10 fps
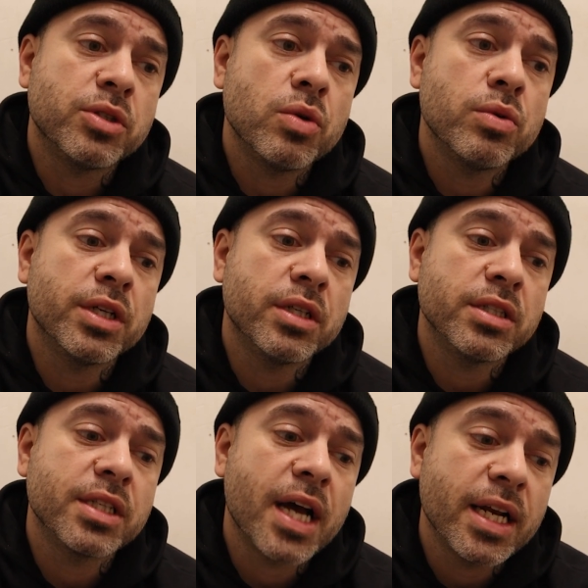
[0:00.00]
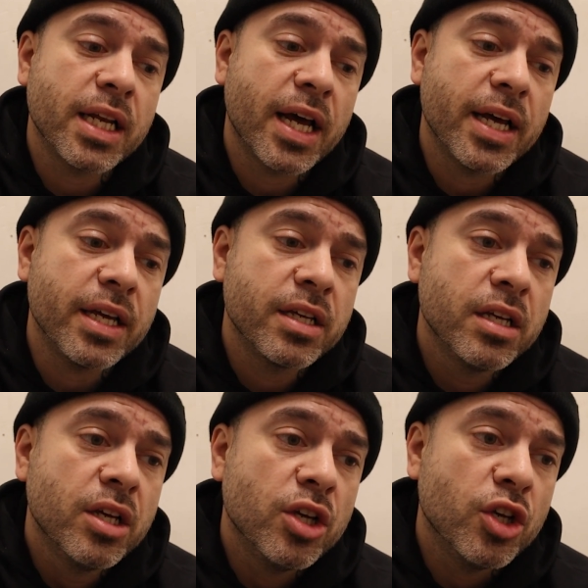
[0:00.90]
token, it's kind of like,
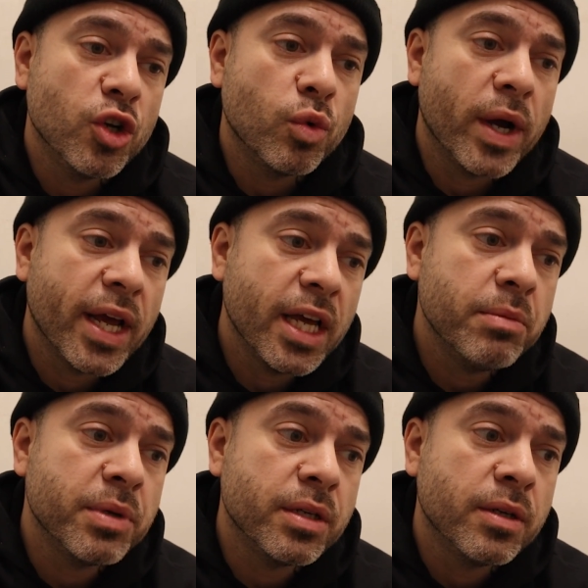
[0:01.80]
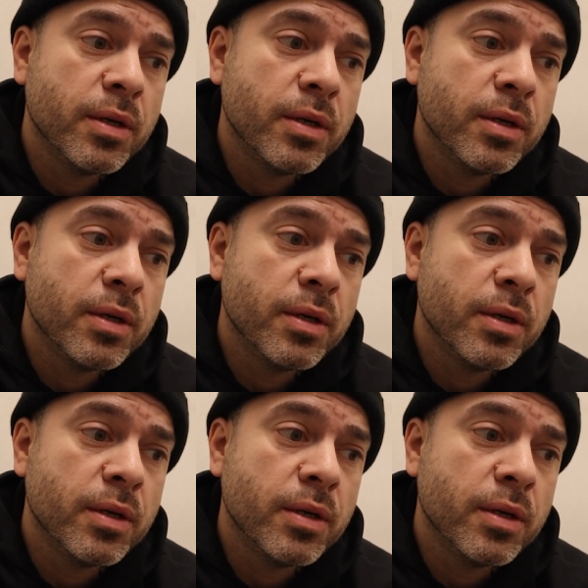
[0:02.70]
with Heyman,